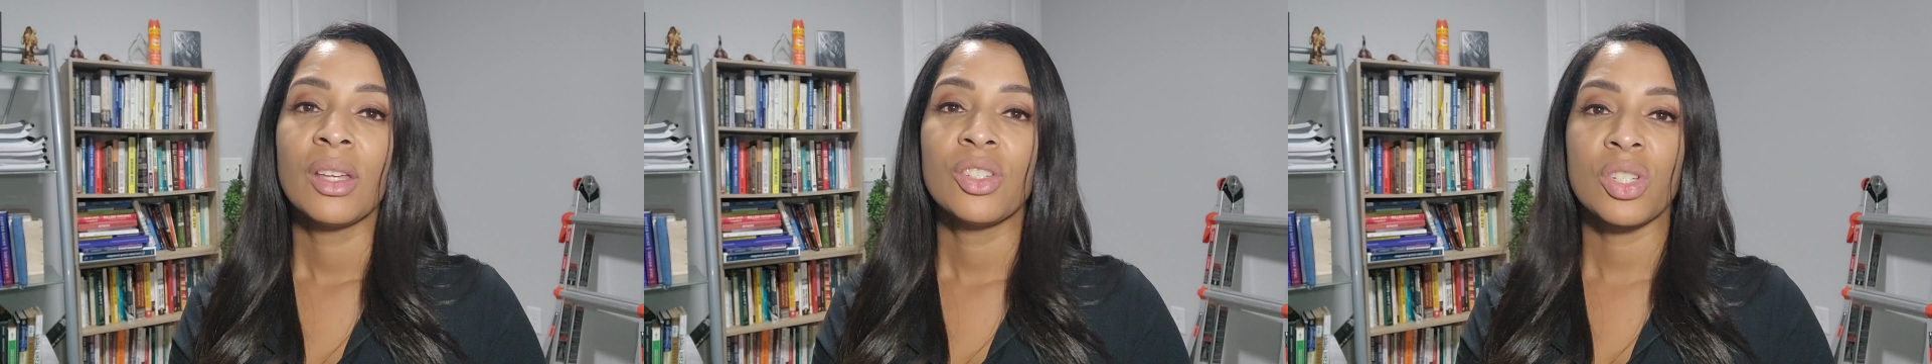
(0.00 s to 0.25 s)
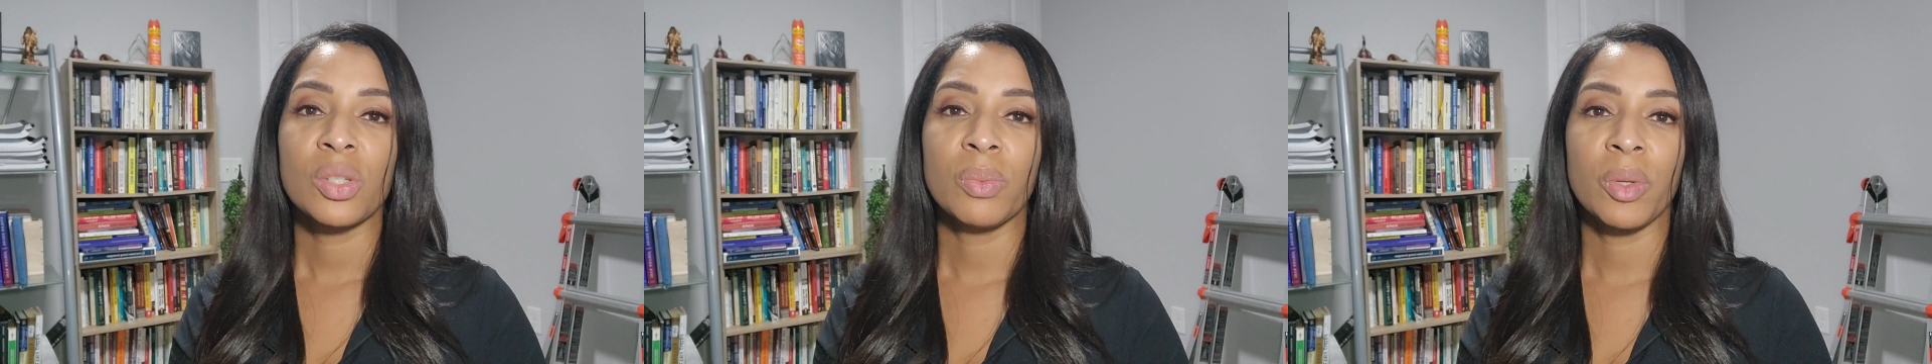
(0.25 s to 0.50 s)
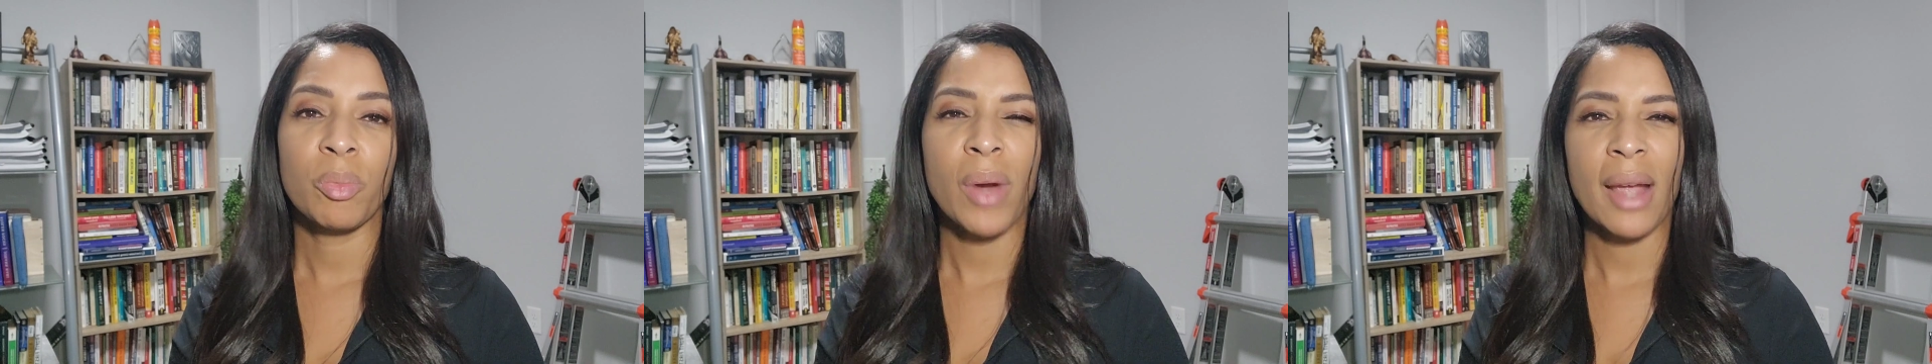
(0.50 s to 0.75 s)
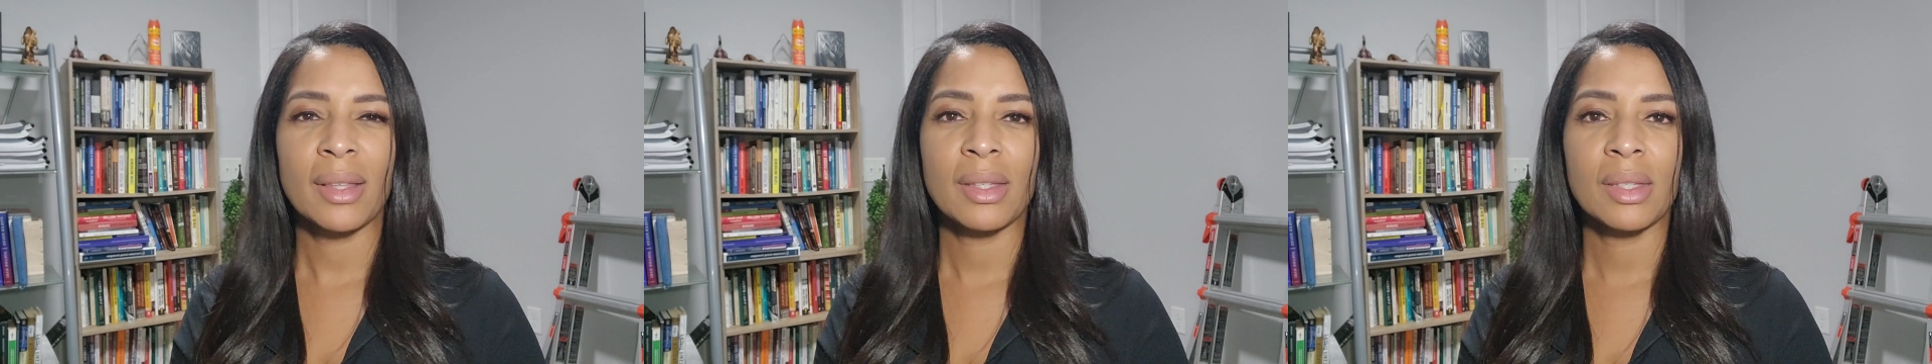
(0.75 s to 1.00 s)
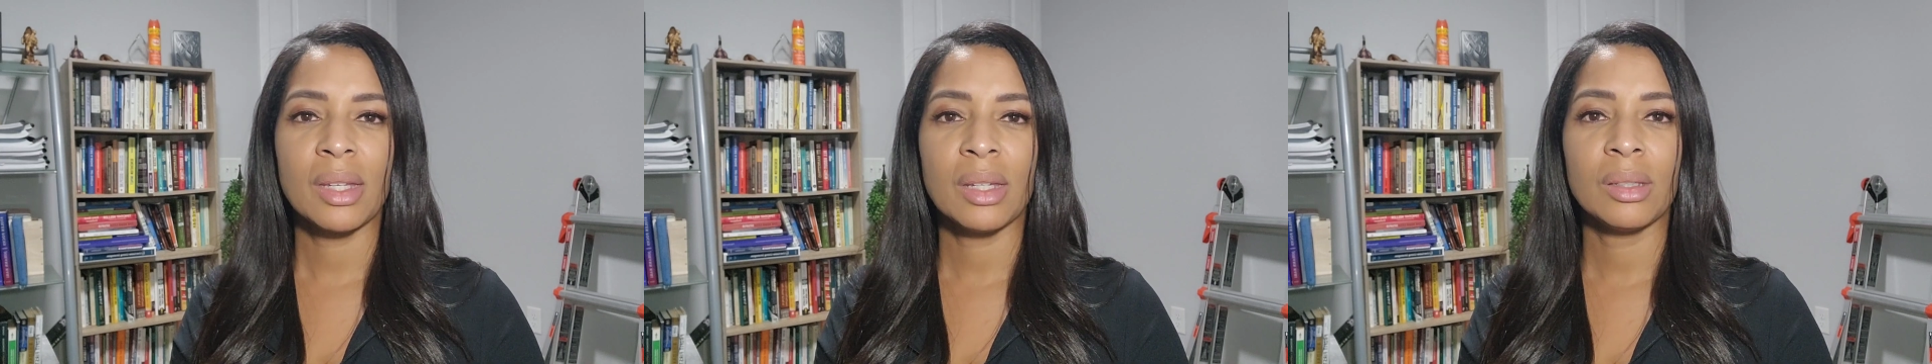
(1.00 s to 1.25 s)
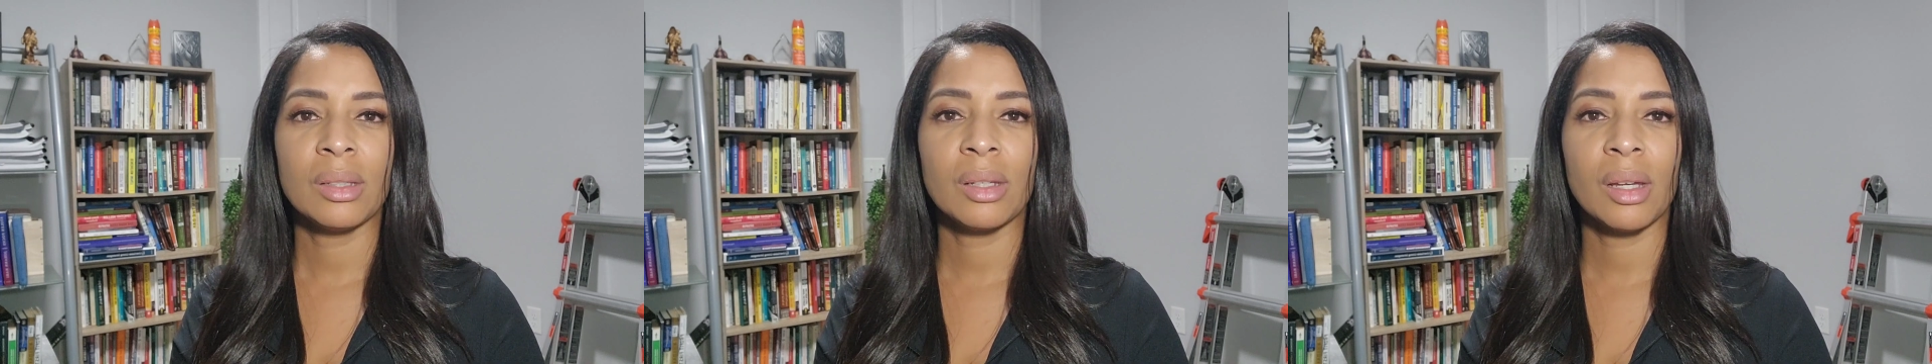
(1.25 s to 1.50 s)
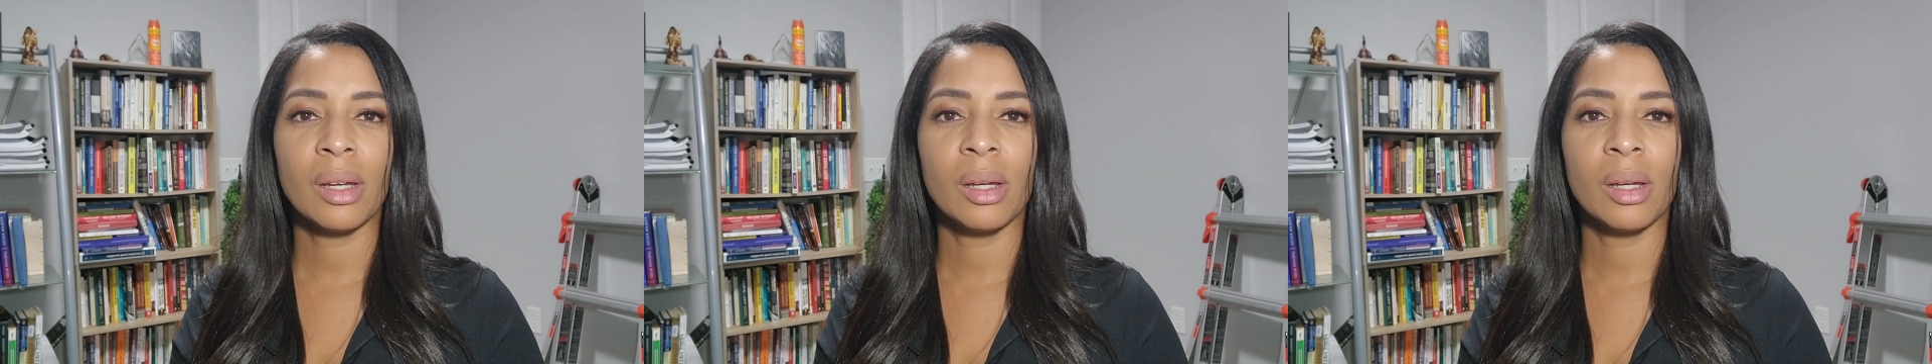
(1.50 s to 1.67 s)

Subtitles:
just with practicing,